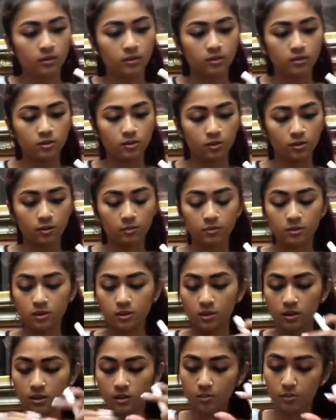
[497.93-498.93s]
So I'm
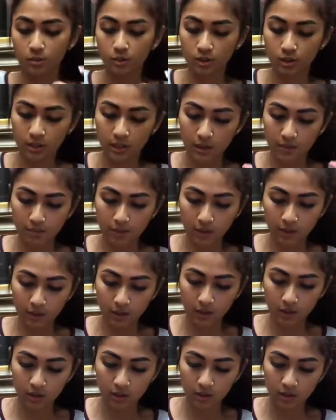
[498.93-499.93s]
just gonna push that back
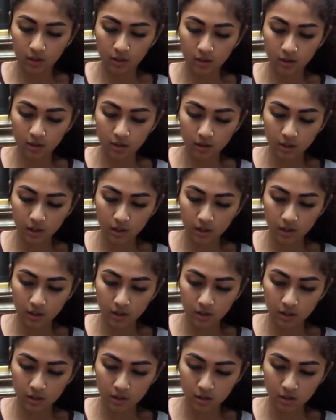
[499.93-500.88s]
in the cake.